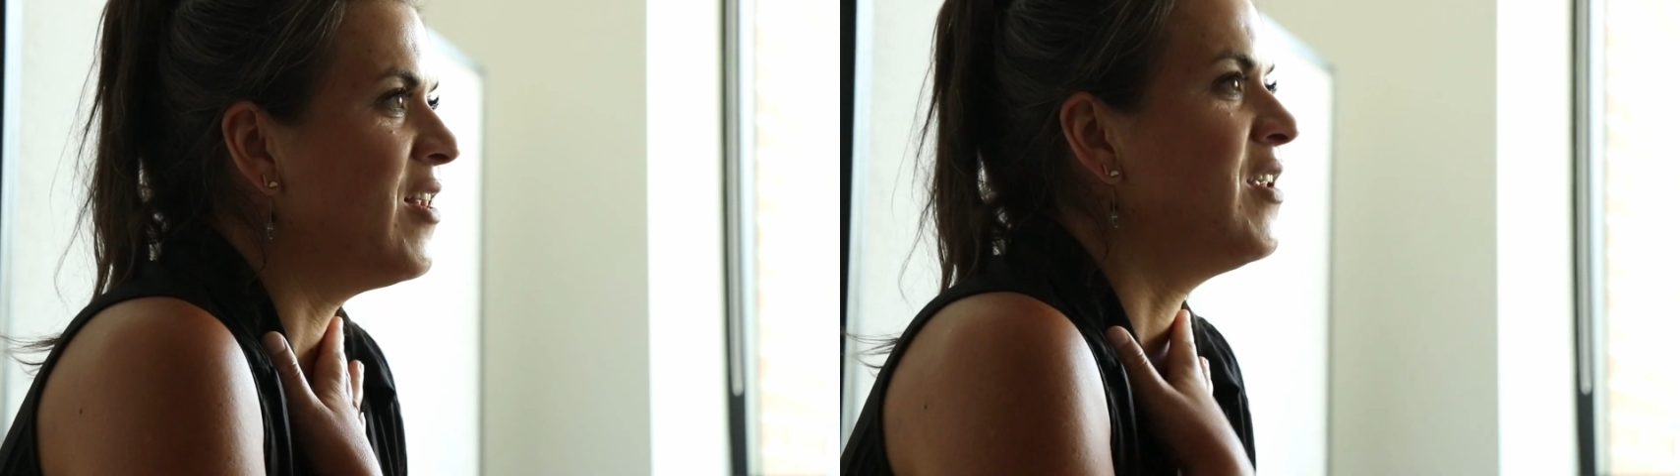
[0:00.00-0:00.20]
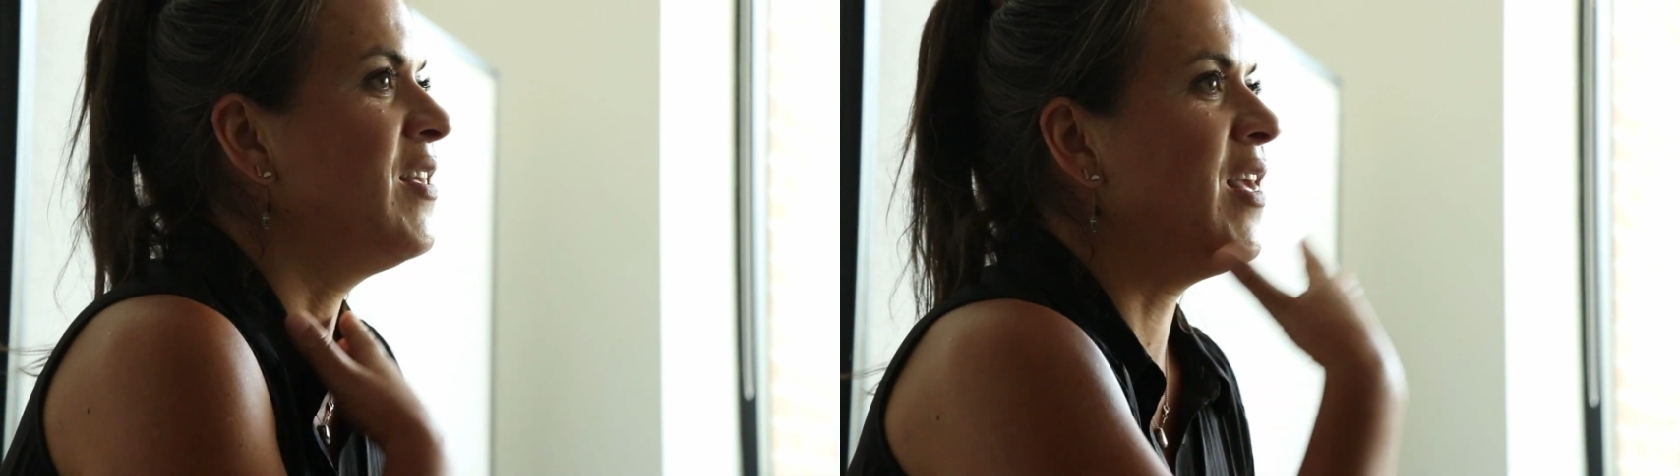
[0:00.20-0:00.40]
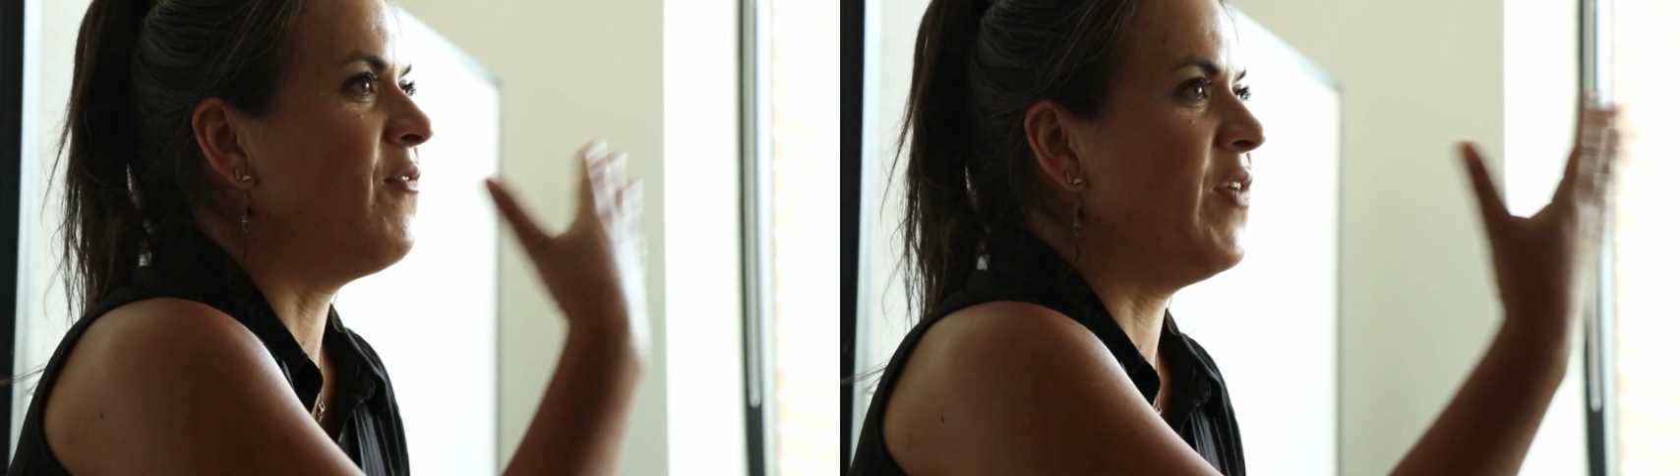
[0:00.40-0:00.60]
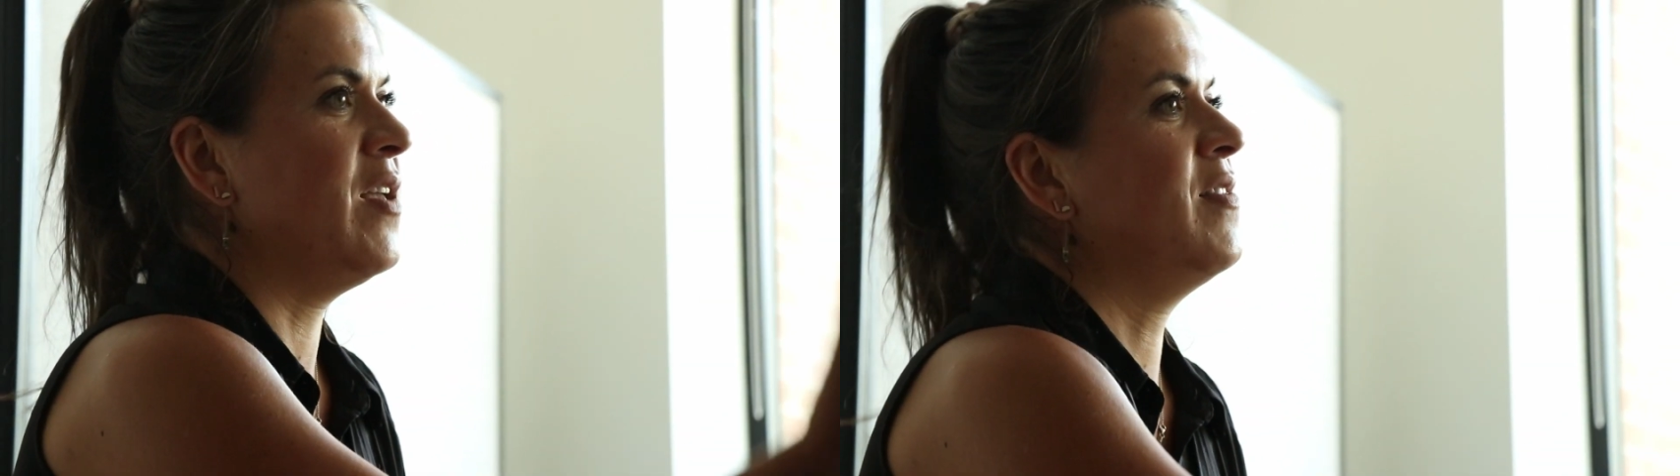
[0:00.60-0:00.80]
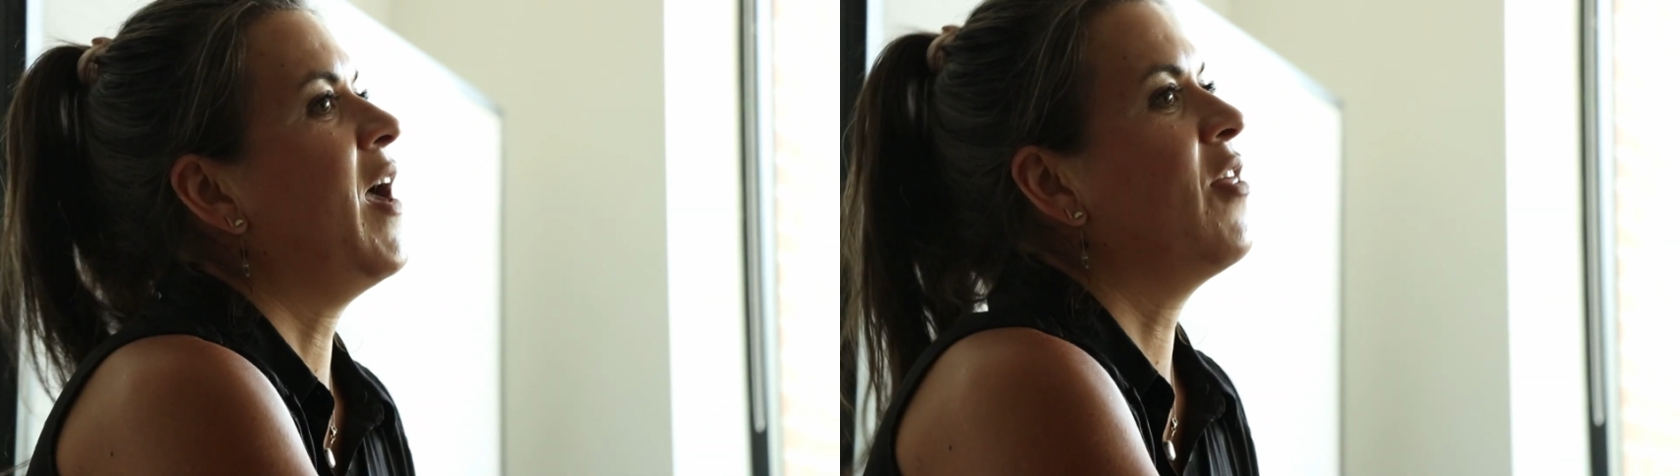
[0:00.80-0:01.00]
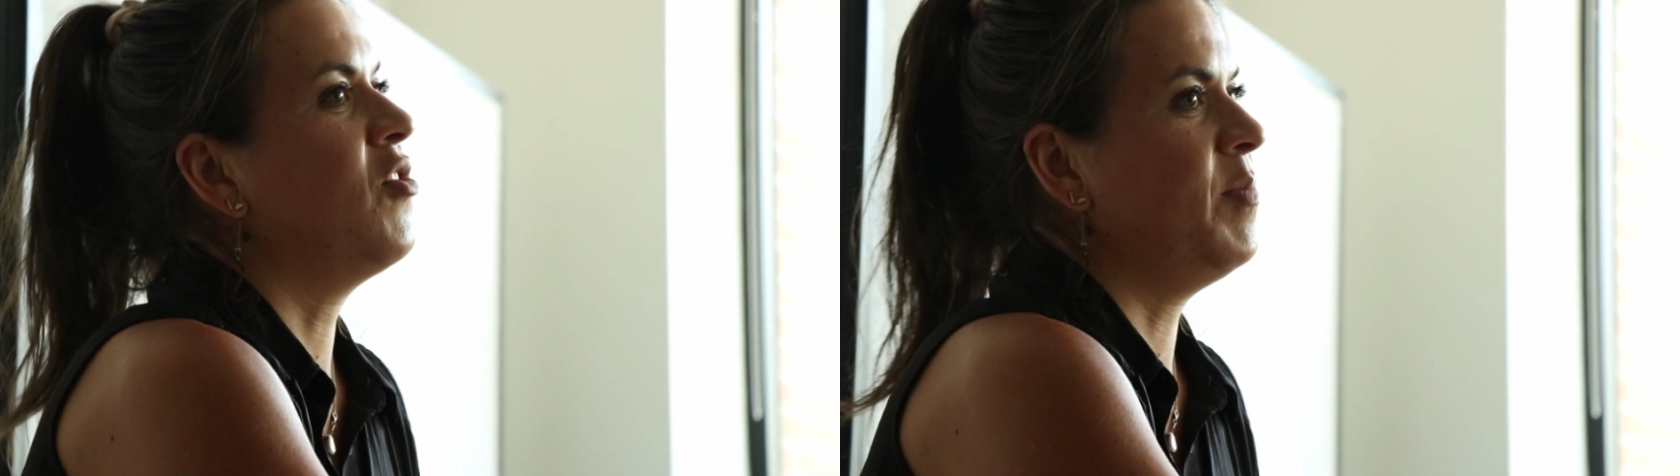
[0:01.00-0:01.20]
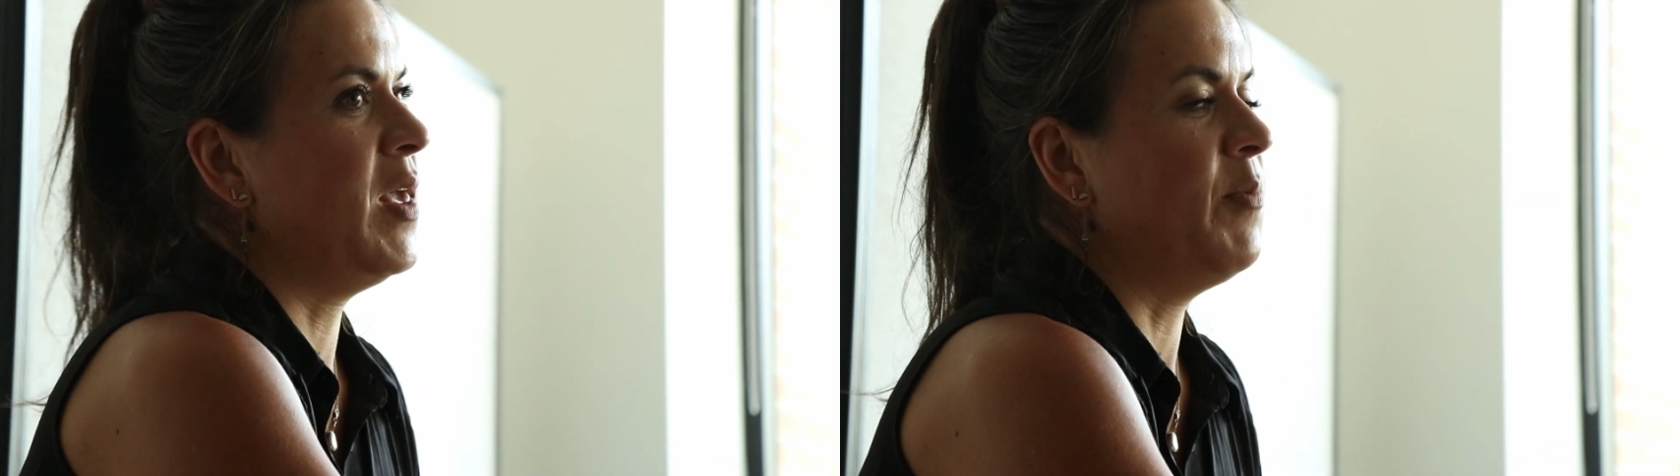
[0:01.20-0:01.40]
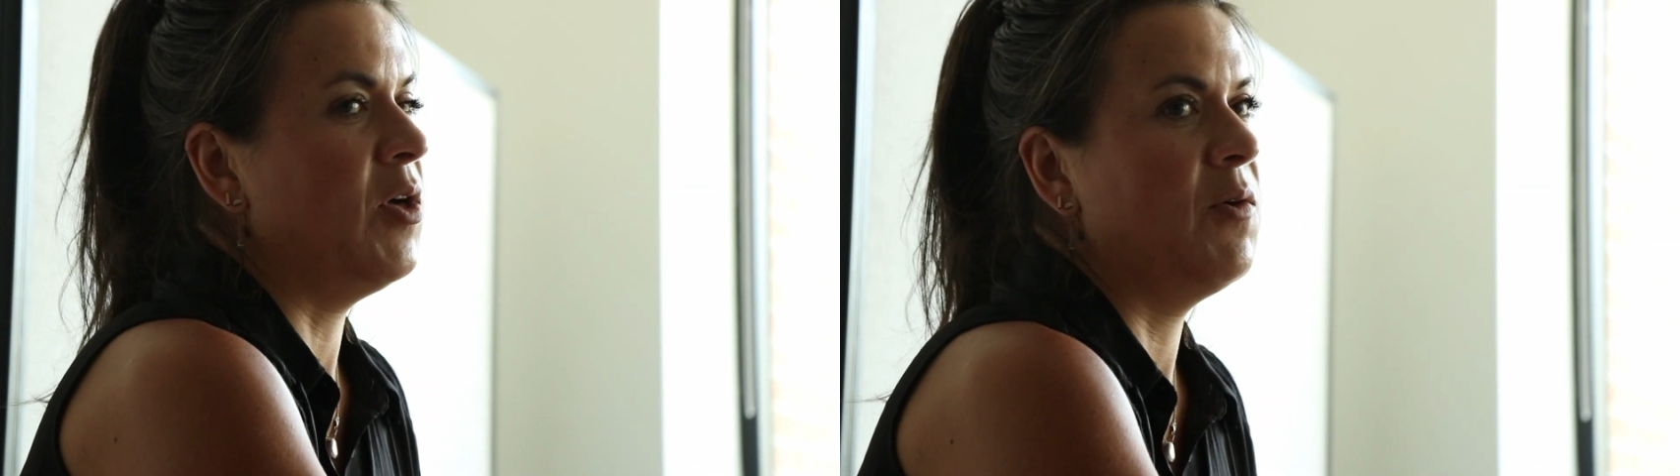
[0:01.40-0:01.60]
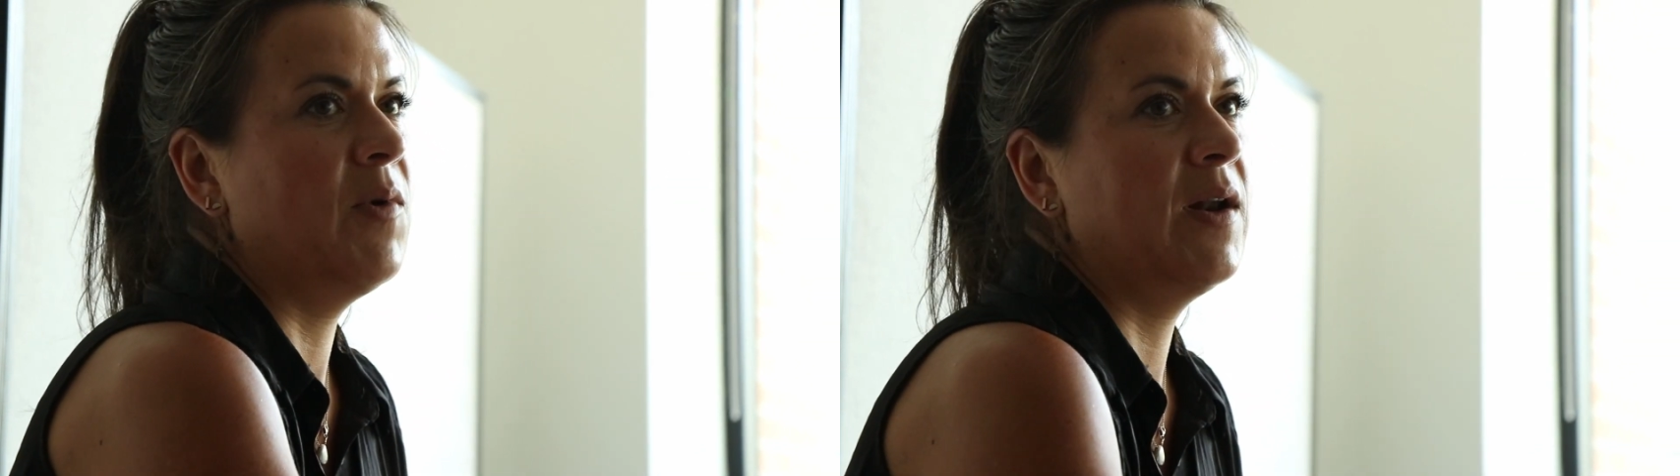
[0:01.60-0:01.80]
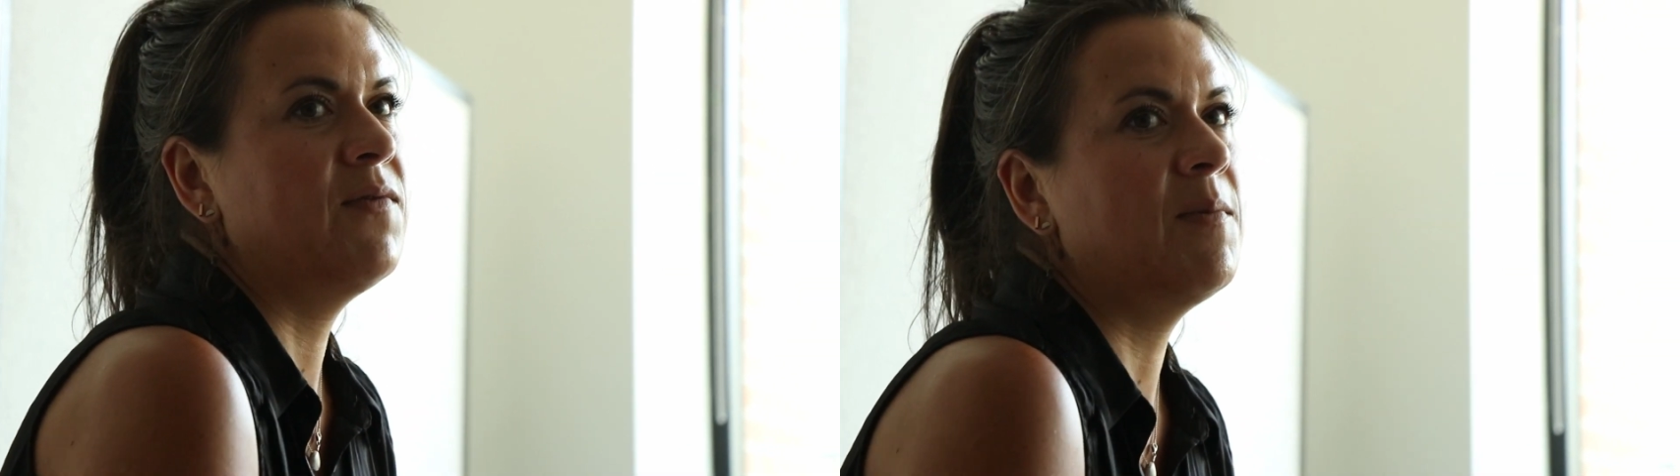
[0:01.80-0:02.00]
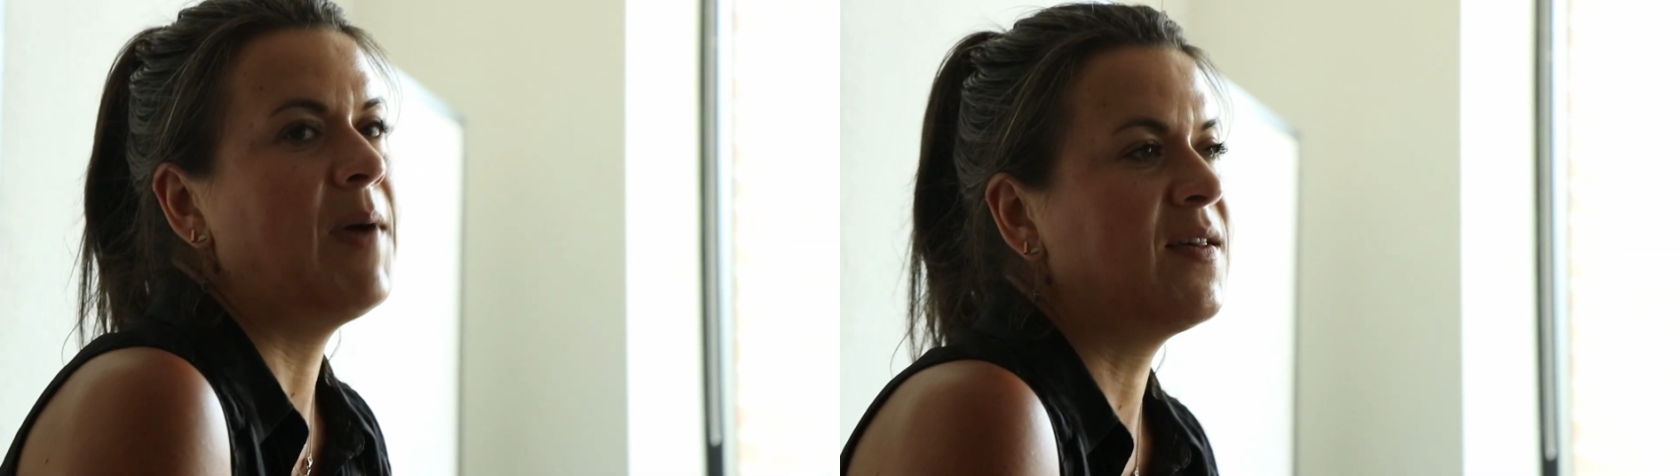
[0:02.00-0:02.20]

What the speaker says: click that you can make that can